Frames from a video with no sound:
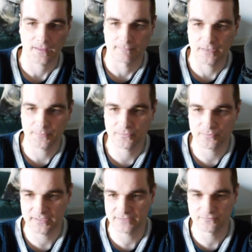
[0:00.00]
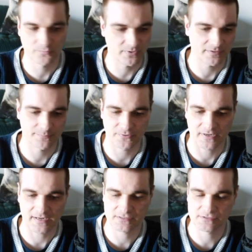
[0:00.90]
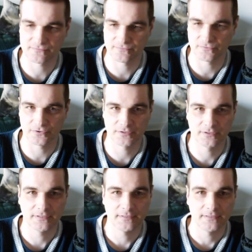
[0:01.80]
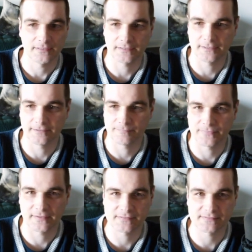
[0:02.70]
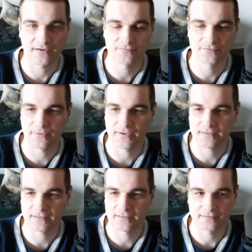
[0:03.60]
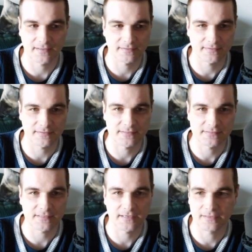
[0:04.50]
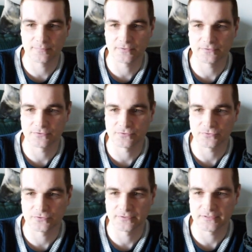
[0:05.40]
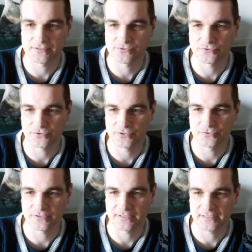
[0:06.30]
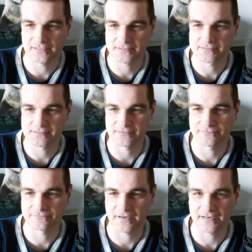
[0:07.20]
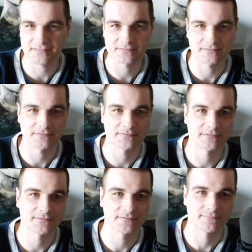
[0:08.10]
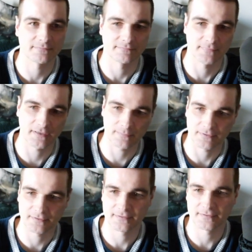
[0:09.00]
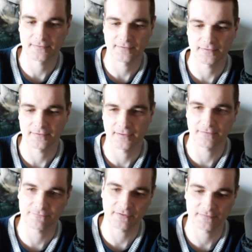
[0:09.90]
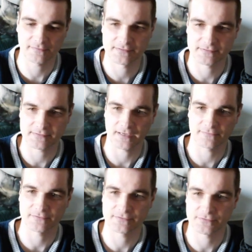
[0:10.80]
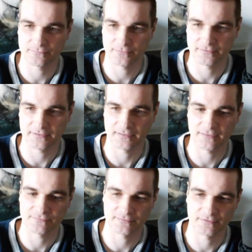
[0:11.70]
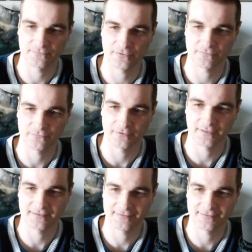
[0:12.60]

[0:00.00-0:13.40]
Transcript: Maybe we will even win a prize for the sound bank that is able to destroy your ears the fastest. Maybe. If there is ever someone that gives an award for that.